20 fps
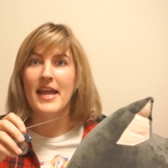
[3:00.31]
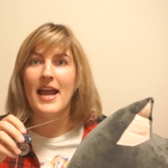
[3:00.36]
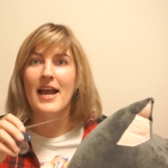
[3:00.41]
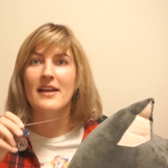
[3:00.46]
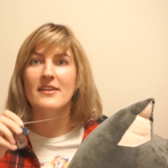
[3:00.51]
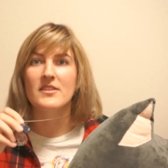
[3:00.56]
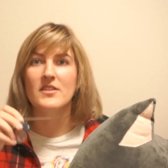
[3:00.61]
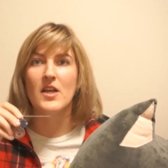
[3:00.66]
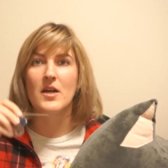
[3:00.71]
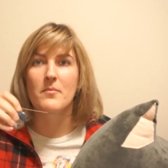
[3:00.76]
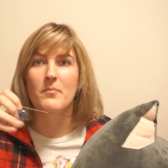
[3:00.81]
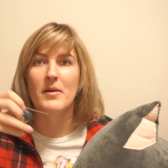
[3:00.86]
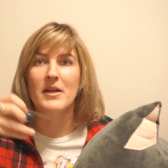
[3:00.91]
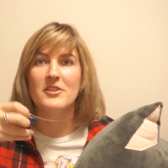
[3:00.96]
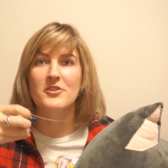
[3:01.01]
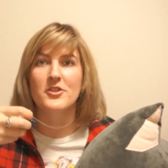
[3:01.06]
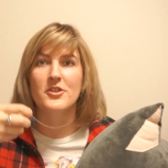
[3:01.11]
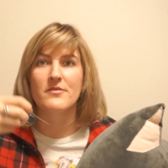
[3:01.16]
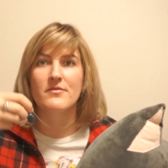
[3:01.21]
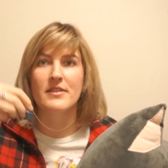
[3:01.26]
has a
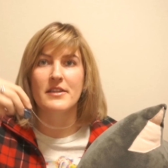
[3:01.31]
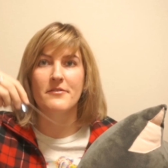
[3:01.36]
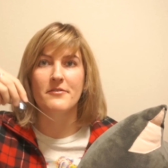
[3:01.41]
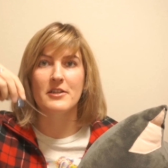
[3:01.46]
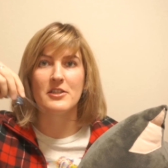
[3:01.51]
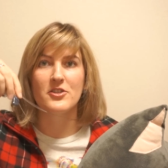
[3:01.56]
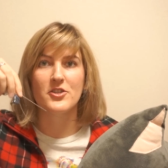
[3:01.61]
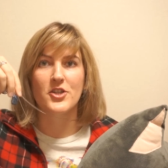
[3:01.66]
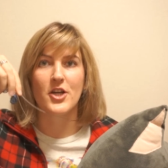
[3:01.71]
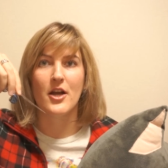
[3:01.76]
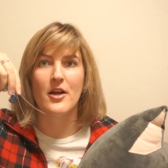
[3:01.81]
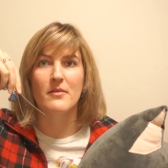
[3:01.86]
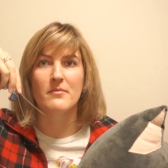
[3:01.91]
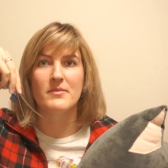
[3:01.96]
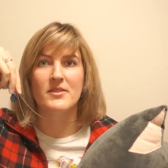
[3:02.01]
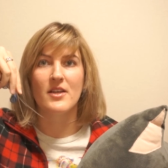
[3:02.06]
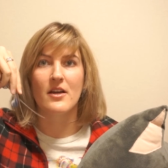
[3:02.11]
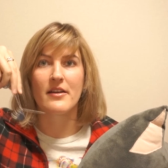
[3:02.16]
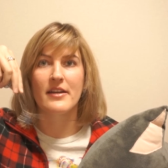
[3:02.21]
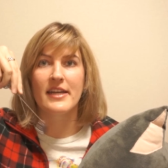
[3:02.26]
bunch of different
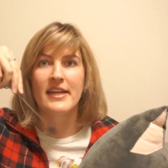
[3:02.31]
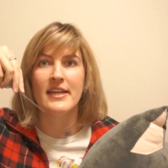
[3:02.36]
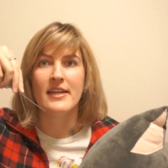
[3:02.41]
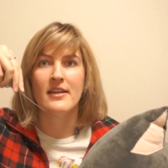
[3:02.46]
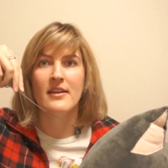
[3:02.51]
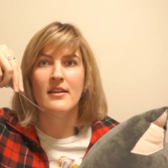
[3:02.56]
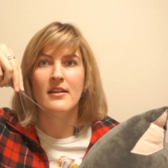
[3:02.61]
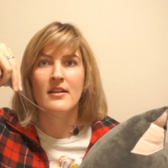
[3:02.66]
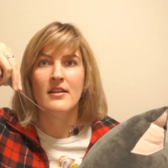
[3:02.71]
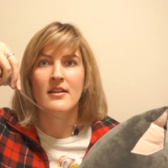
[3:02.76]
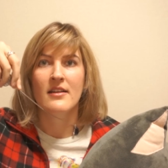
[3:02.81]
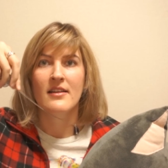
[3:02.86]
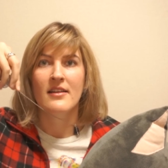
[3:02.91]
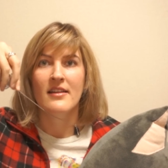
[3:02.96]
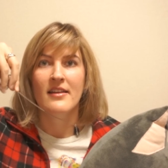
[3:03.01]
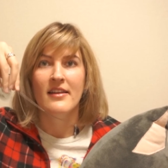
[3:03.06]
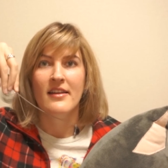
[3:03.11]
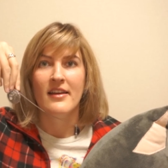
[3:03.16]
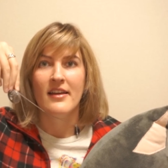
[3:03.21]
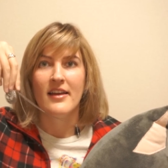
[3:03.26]
charms on it.
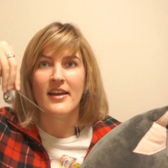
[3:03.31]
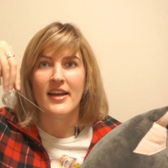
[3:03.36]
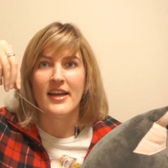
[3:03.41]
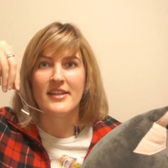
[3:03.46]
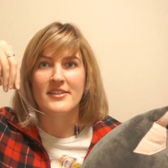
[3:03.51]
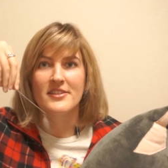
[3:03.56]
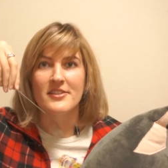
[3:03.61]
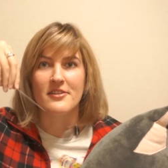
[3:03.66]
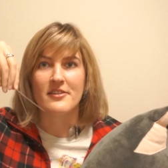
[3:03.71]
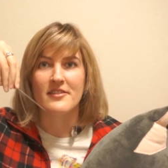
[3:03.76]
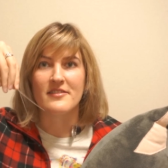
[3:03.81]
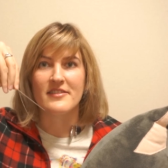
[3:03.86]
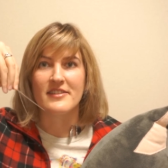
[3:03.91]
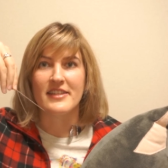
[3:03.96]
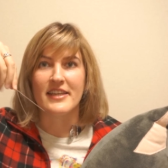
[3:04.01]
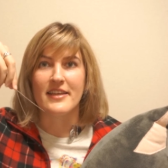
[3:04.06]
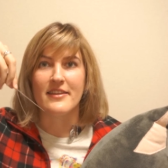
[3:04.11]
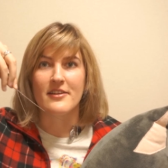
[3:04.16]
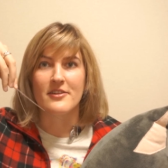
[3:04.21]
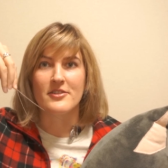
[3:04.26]
As you can
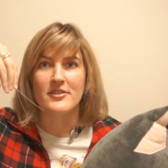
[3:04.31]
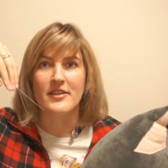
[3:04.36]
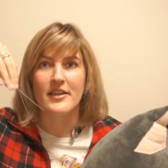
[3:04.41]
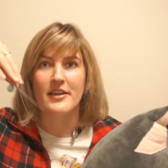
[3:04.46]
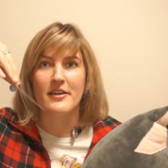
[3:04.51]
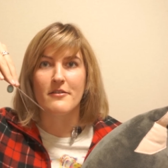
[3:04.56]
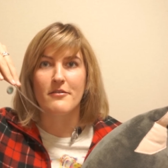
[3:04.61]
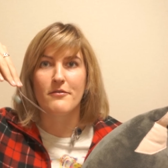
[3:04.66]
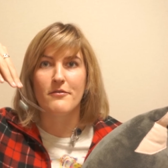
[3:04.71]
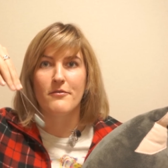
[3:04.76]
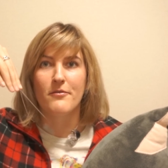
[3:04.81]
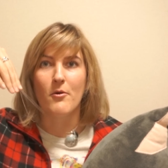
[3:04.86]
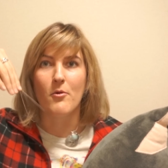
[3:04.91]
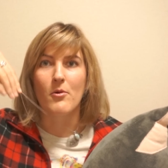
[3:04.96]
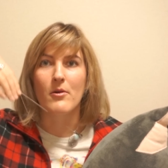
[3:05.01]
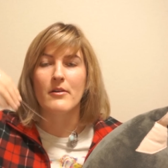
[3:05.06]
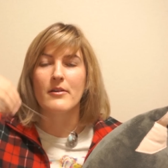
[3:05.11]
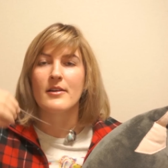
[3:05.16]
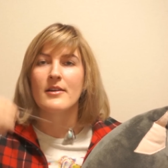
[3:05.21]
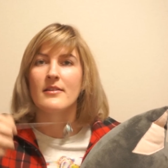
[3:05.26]
see, there's like
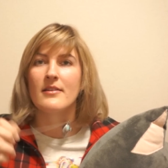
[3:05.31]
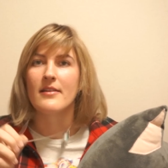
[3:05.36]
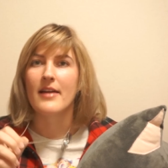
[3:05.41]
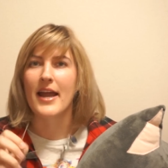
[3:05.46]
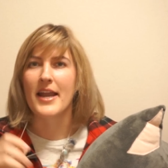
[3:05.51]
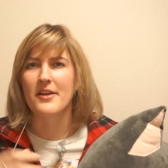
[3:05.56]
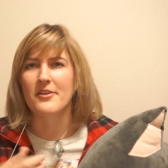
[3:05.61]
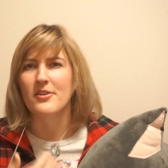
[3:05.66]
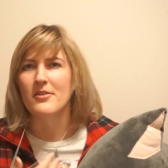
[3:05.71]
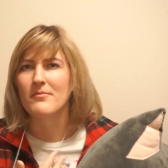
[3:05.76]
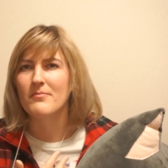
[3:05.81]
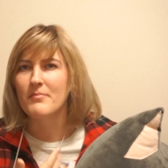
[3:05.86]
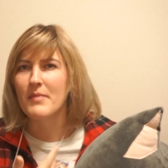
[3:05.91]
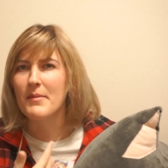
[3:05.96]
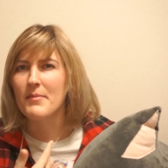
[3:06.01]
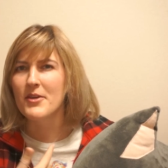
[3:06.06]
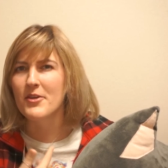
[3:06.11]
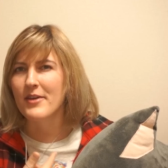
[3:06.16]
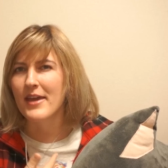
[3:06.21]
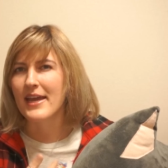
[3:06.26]
4. I don't know,
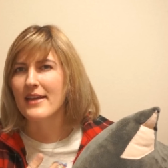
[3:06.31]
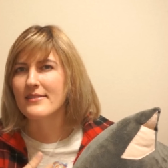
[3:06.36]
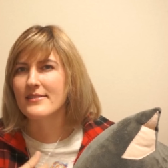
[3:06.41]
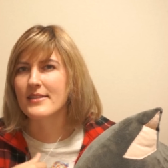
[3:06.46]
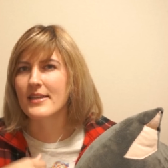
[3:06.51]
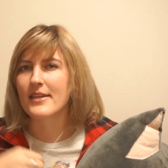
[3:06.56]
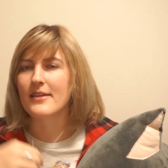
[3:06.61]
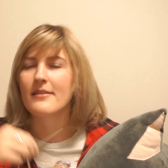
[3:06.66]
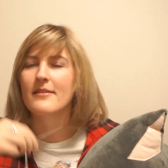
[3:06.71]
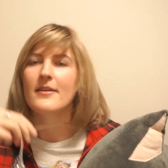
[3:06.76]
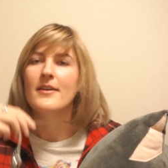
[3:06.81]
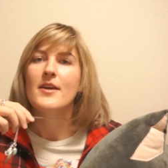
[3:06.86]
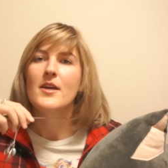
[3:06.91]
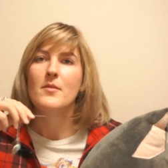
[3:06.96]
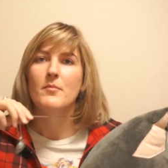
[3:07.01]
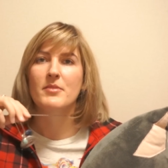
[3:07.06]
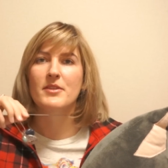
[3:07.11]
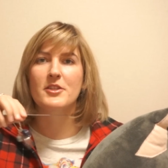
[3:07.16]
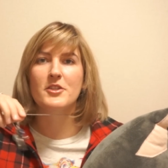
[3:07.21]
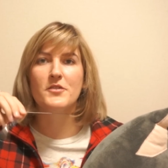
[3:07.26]
maybe you can't see,
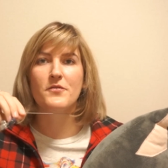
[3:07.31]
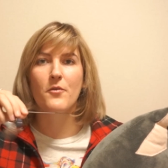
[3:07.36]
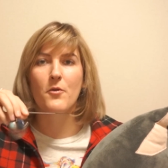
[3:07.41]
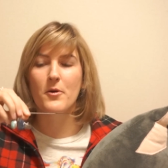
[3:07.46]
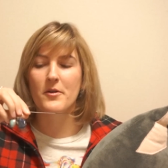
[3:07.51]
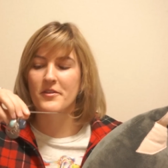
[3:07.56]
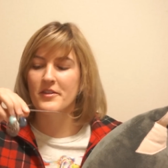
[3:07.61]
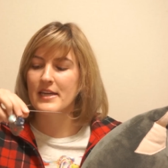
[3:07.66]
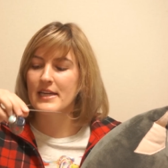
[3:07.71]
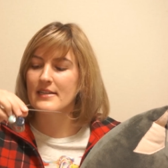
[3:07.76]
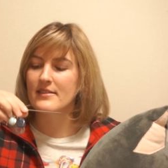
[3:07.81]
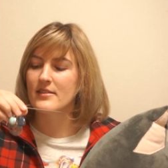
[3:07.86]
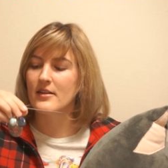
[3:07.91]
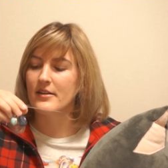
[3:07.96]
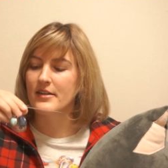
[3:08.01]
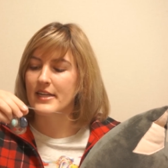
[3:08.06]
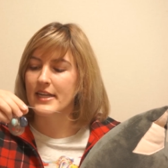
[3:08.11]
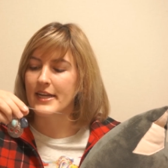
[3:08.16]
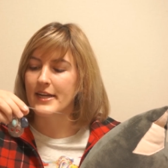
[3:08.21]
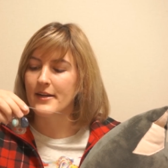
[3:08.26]
but there's 4 things
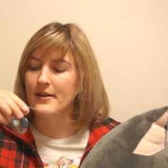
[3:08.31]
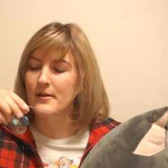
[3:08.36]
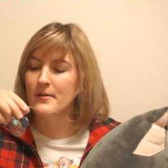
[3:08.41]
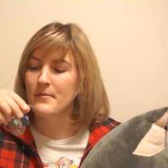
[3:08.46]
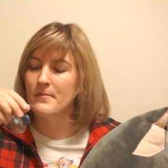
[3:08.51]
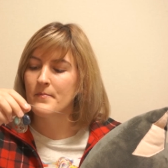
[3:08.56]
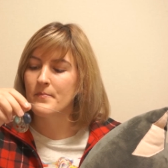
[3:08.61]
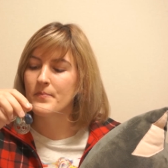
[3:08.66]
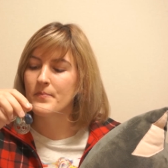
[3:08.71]
on here,